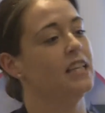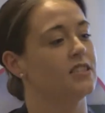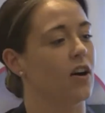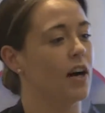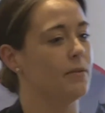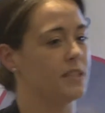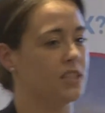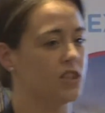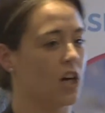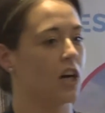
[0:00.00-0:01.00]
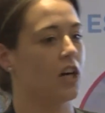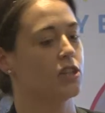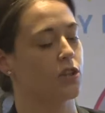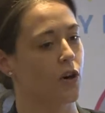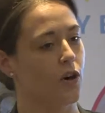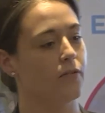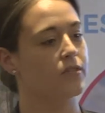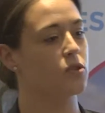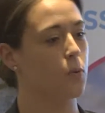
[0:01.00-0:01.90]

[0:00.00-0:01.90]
So I was in charge of